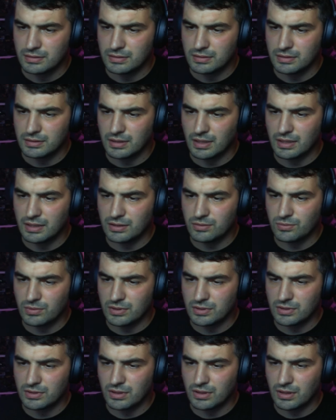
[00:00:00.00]
And I need
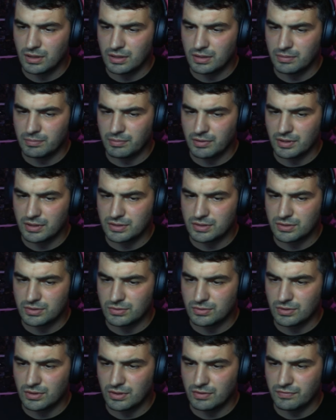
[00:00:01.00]
one Dawn plus
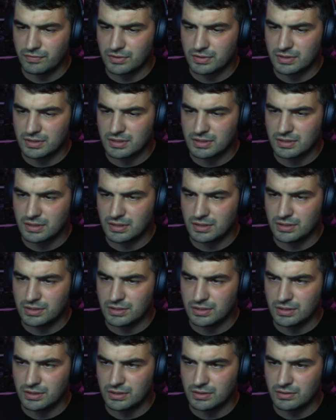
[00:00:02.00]
2 Dawn for the
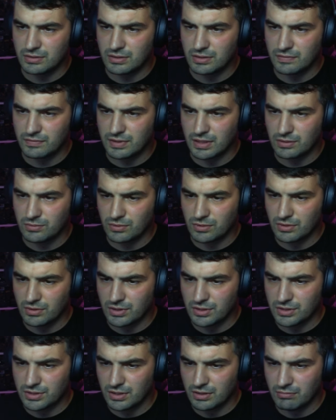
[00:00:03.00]
Sanji to give that one
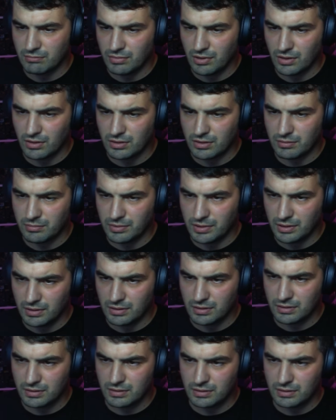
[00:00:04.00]
Russian unblockable.